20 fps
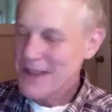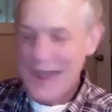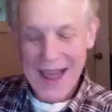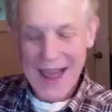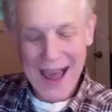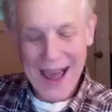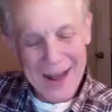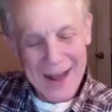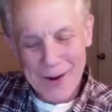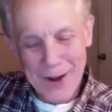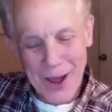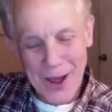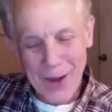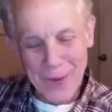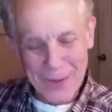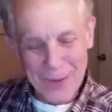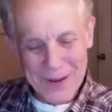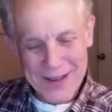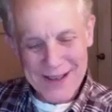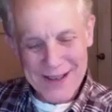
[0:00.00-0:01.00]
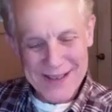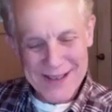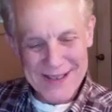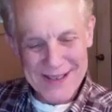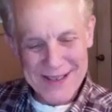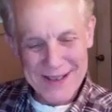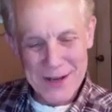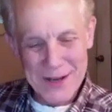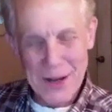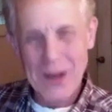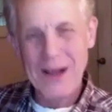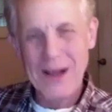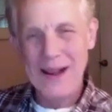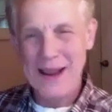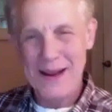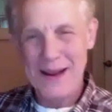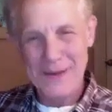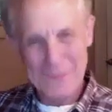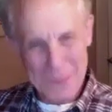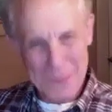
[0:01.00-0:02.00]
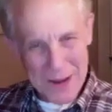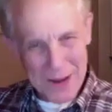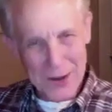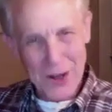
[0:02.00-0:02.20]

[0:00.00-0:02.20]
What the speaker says: I don't know, it can be a